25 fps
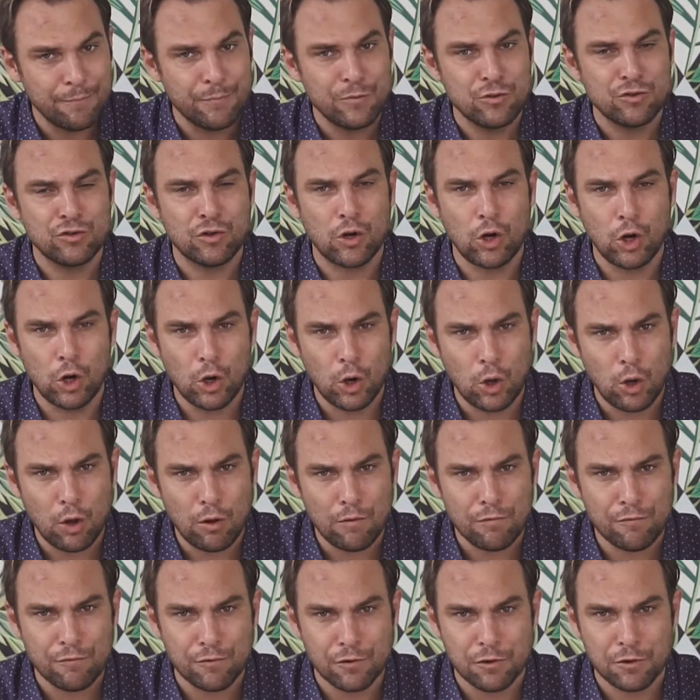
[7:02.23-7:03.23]
So law
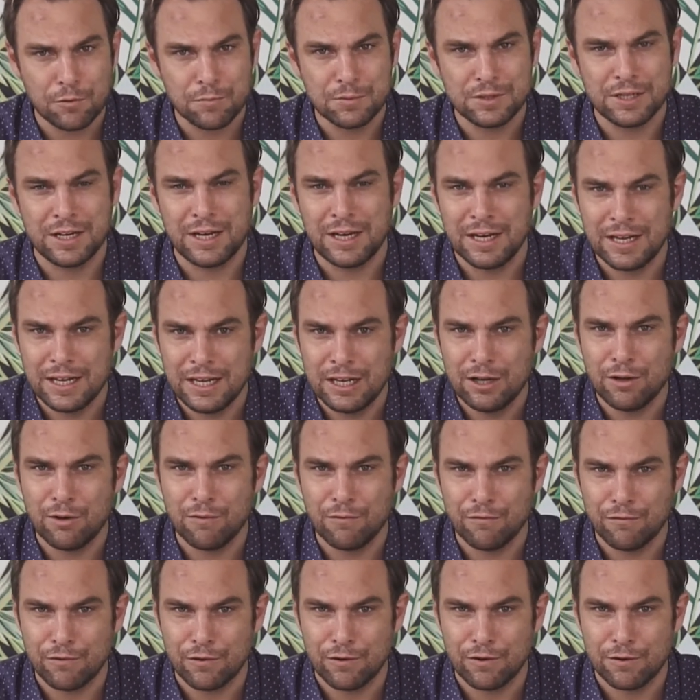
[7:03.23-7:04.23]
firms and legal
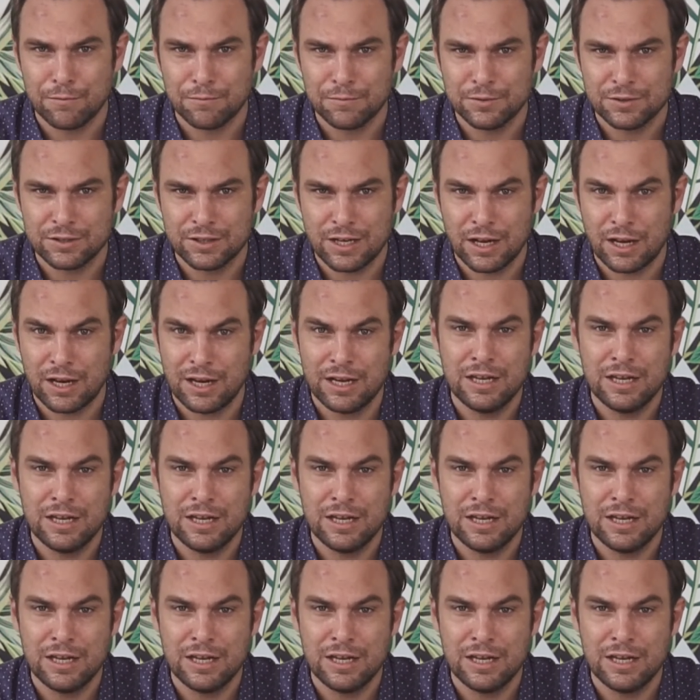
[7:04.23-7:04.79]
firms and